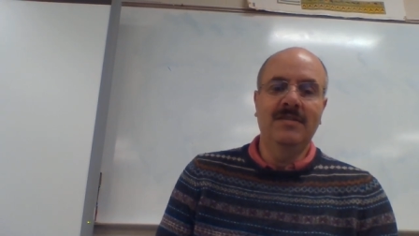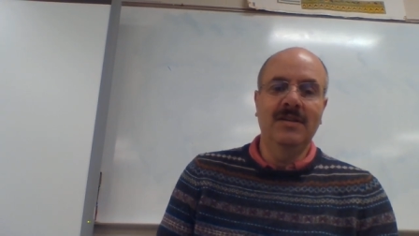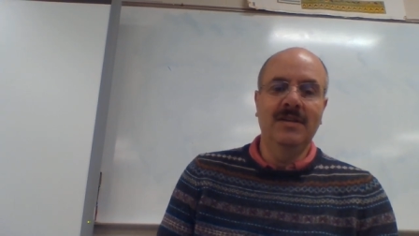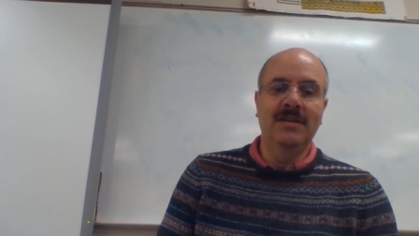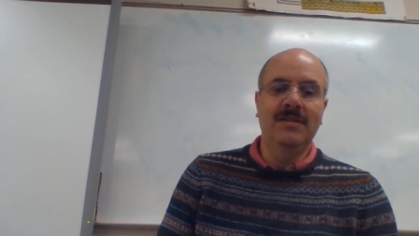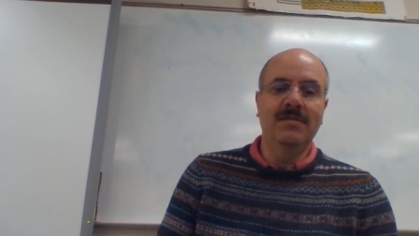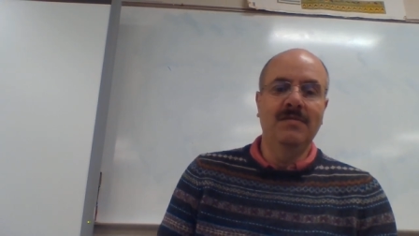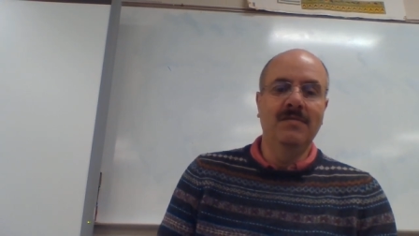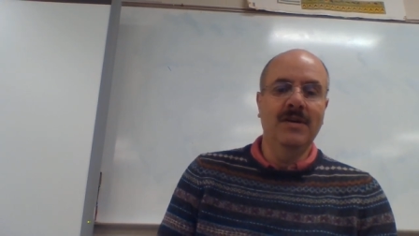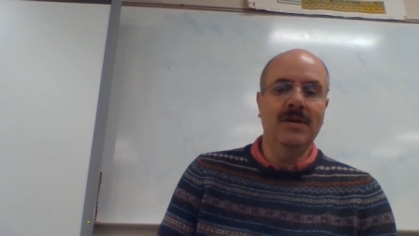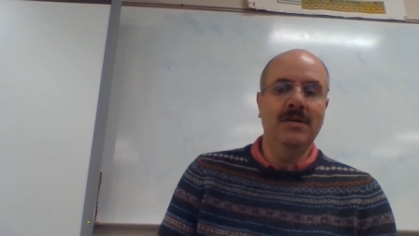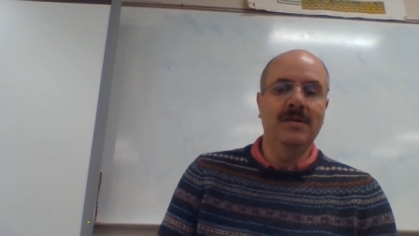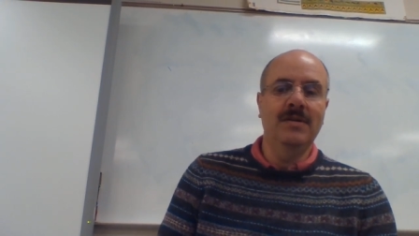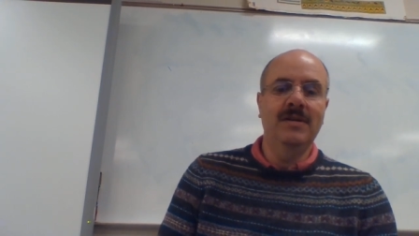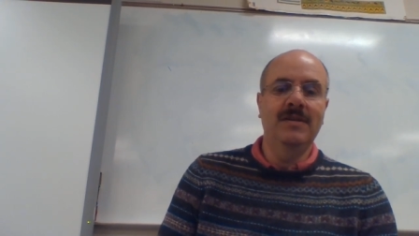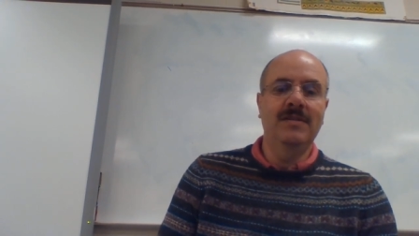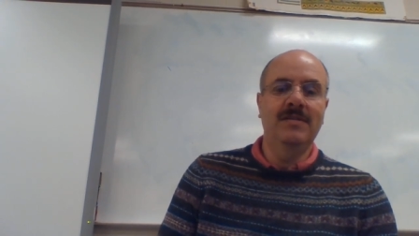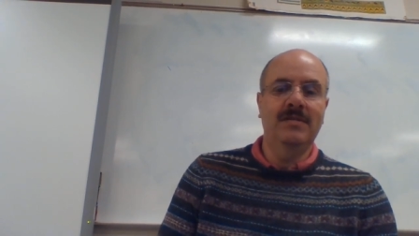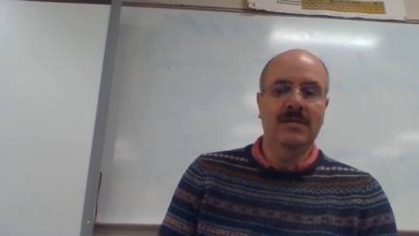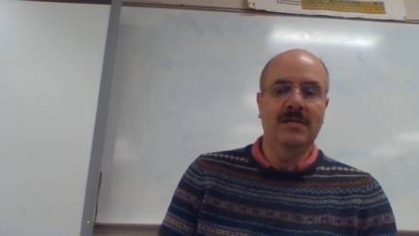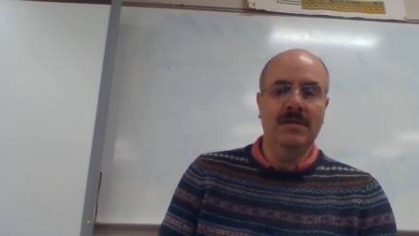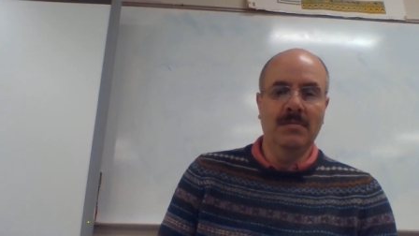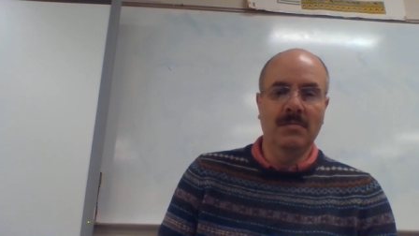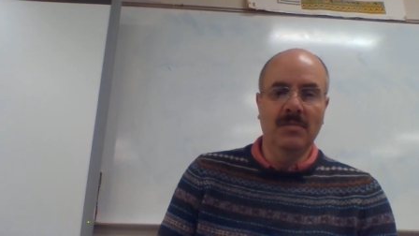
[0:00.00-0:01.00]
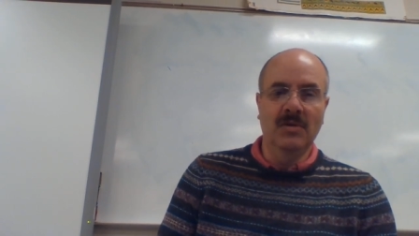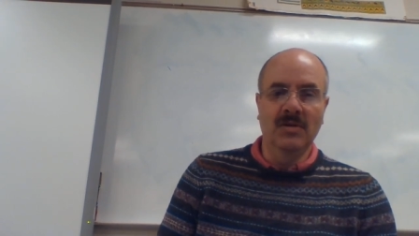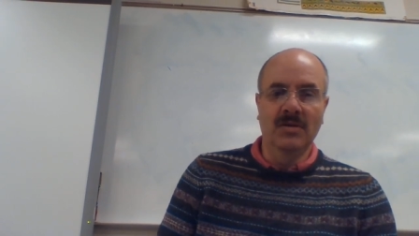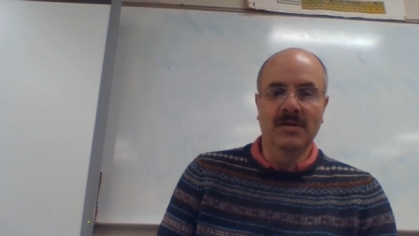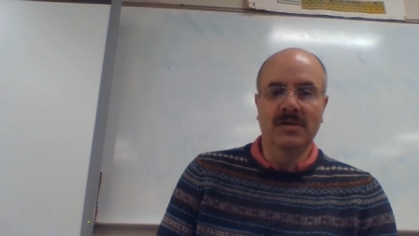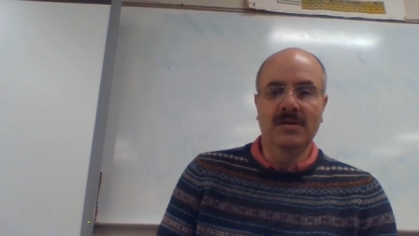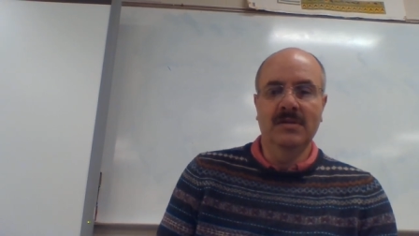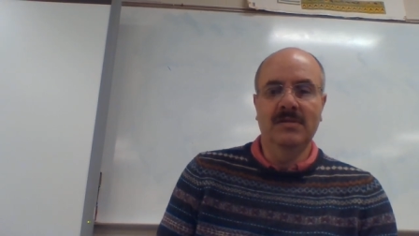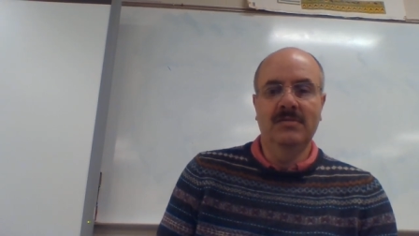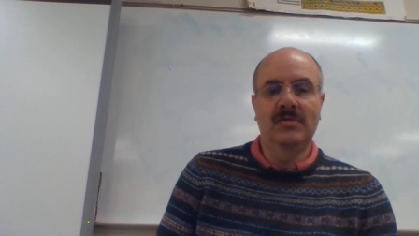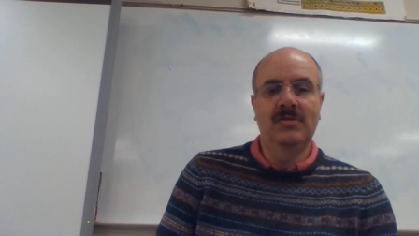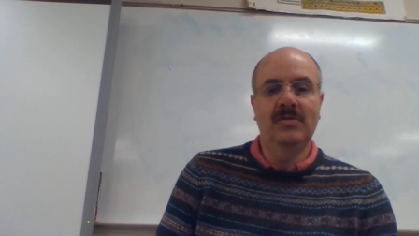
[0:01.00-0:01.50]
that's very
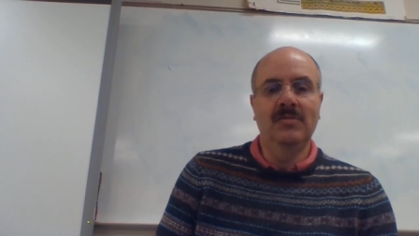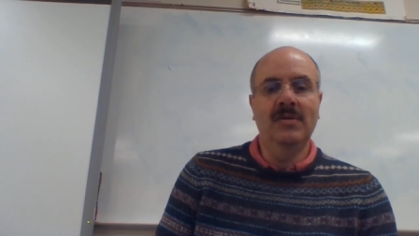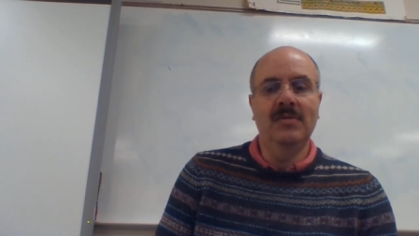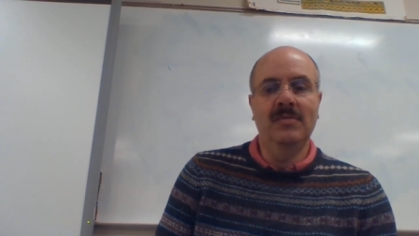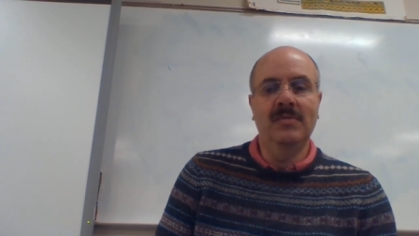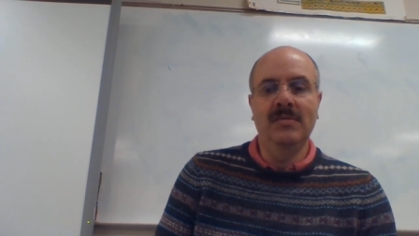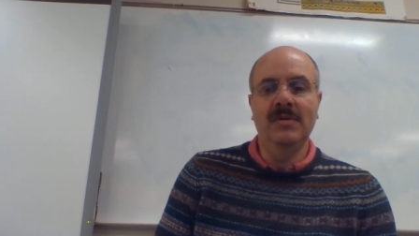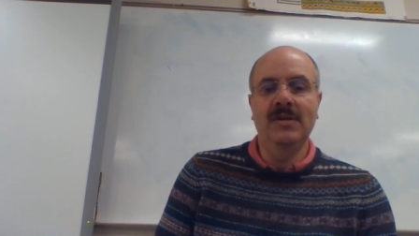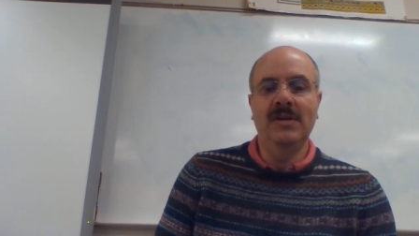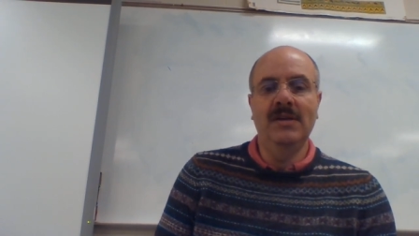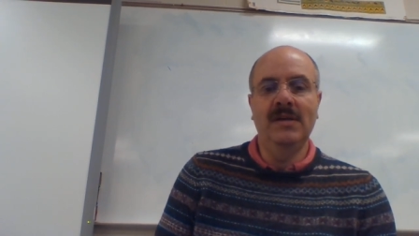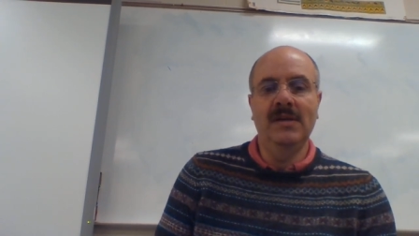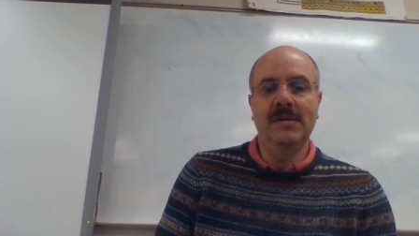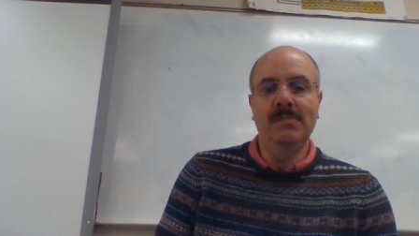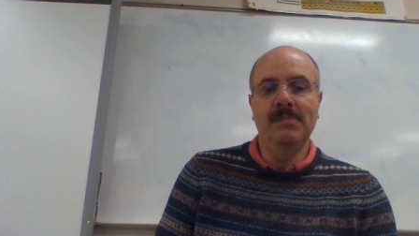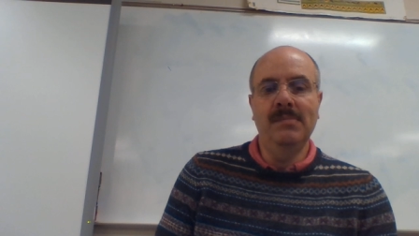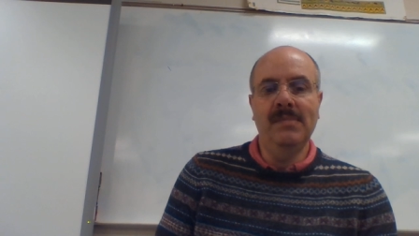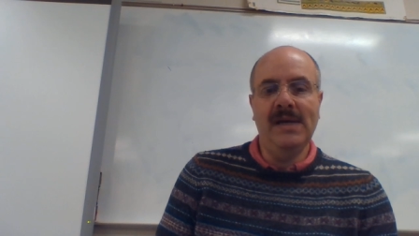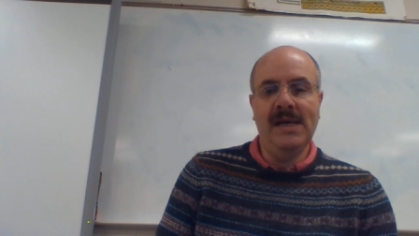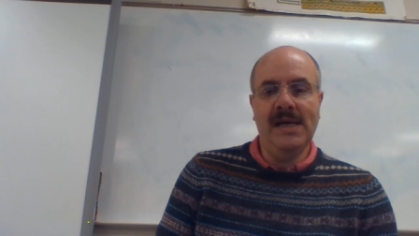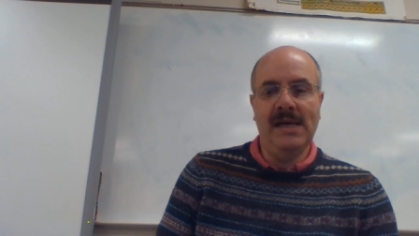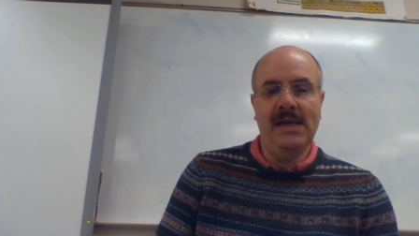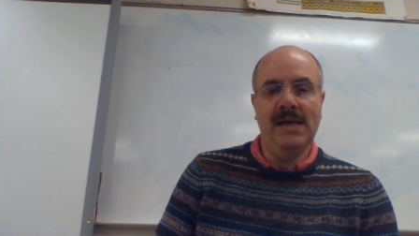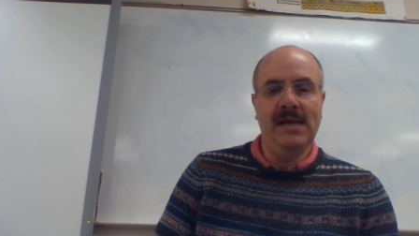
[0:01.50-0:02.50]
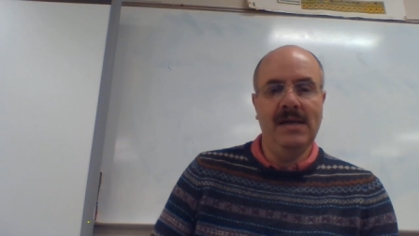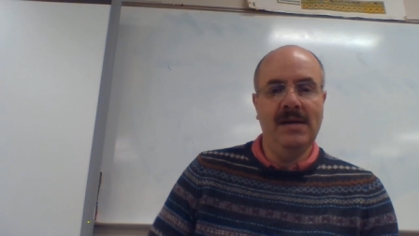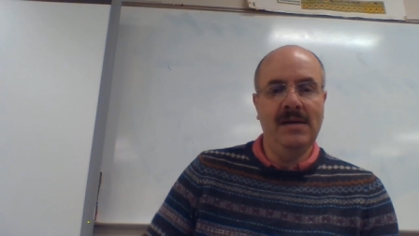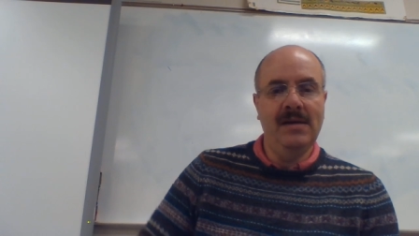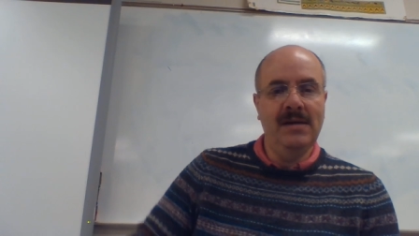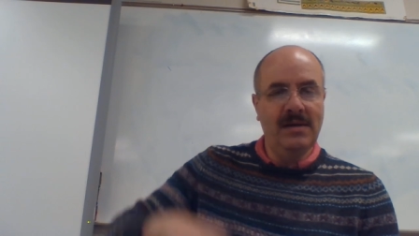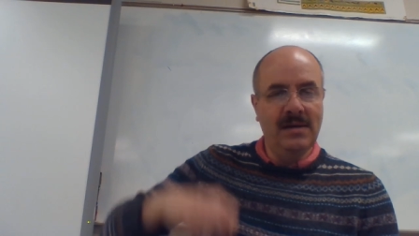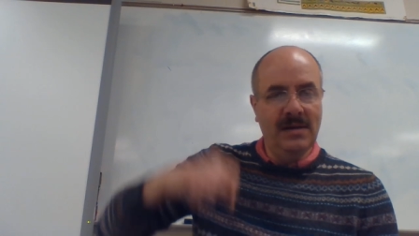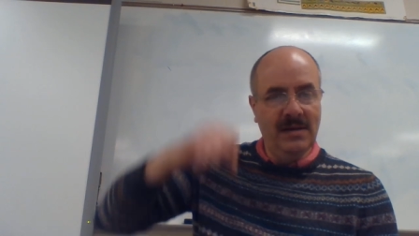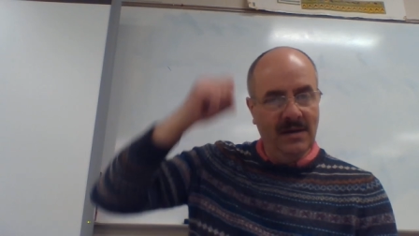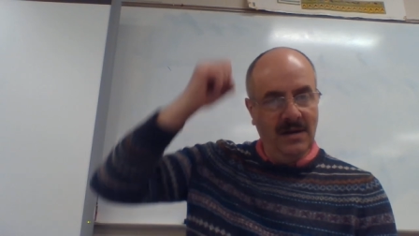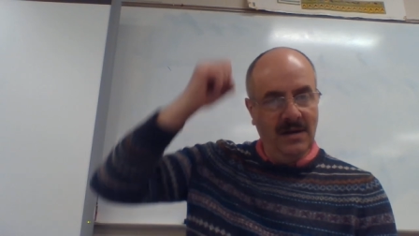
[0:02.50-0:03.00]
similar to what we
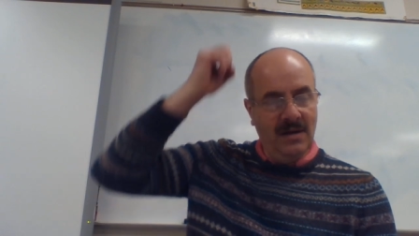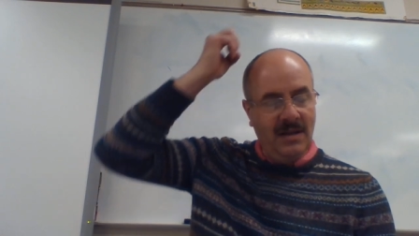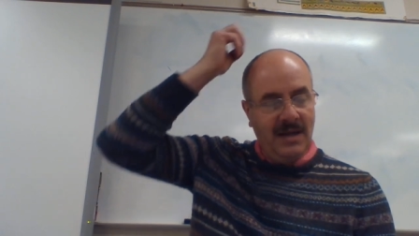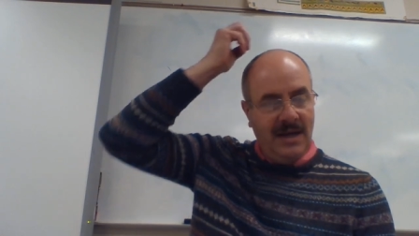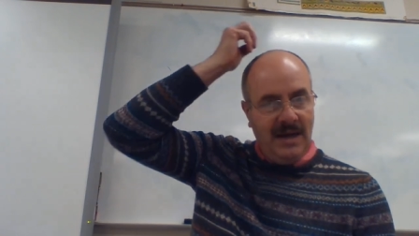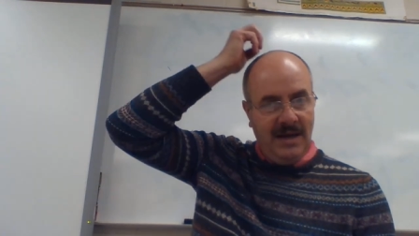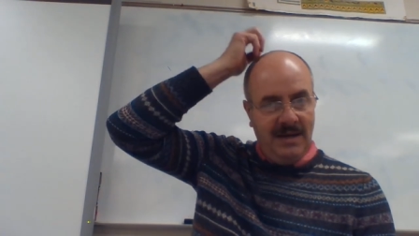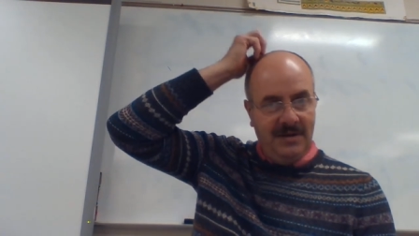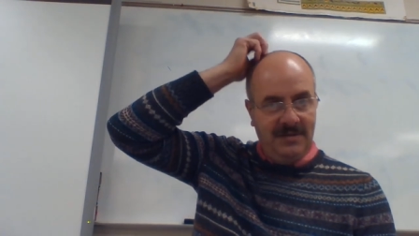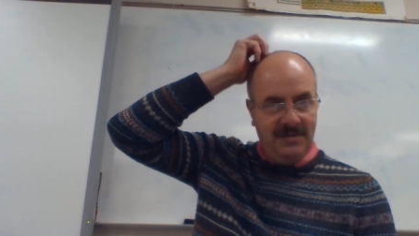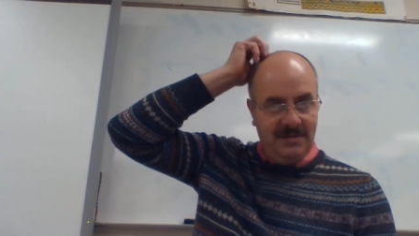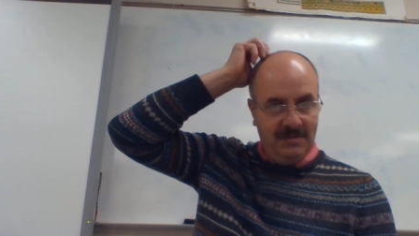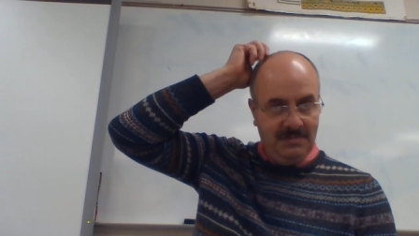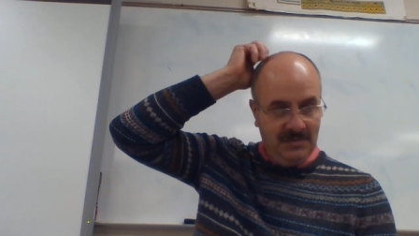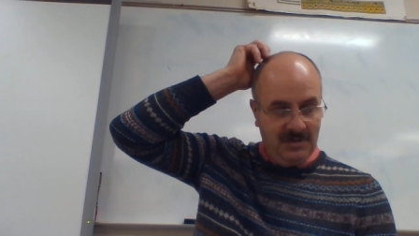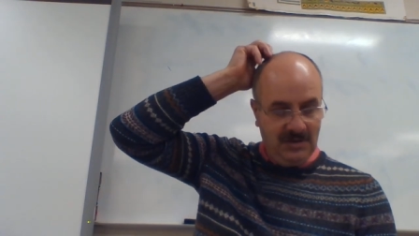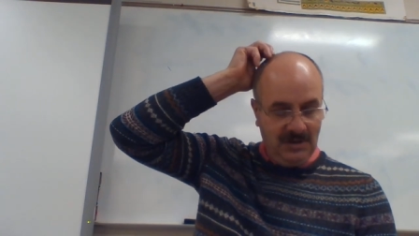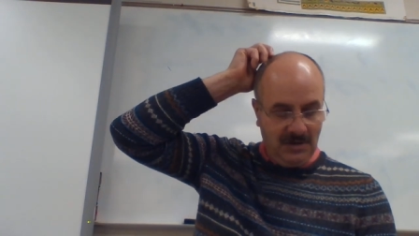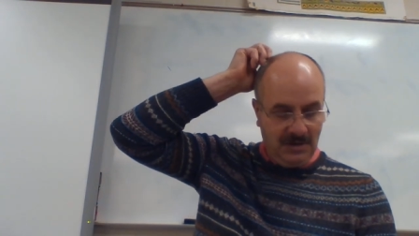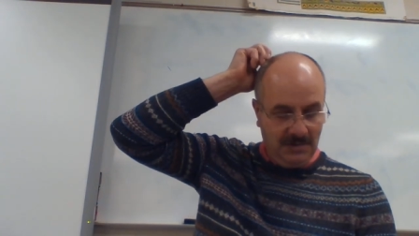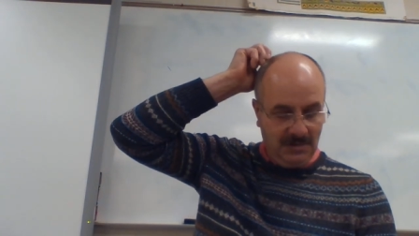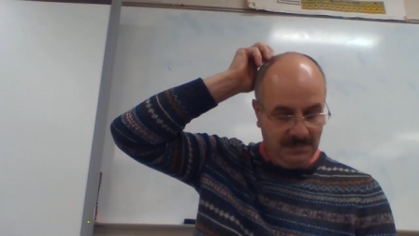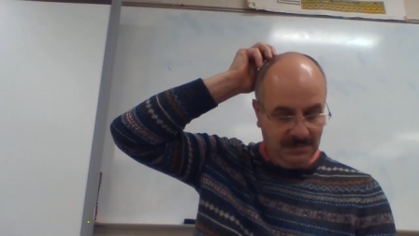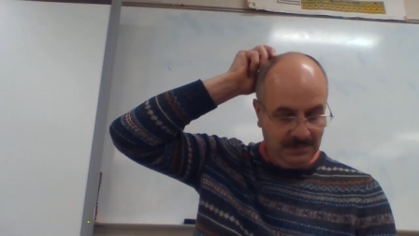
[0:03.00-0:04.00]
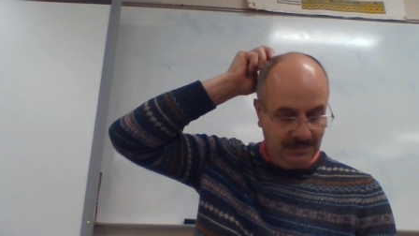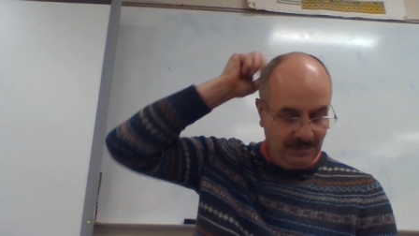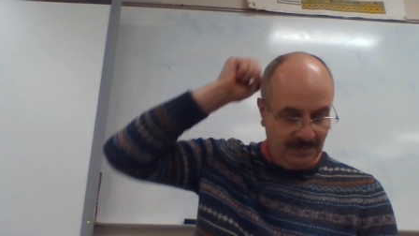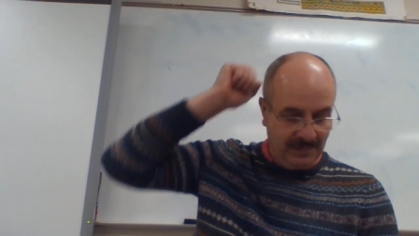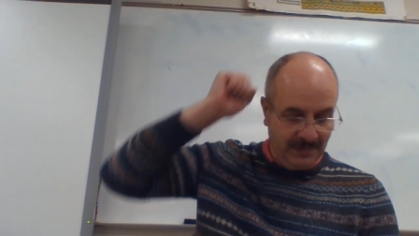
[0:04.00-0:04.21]
made in class. So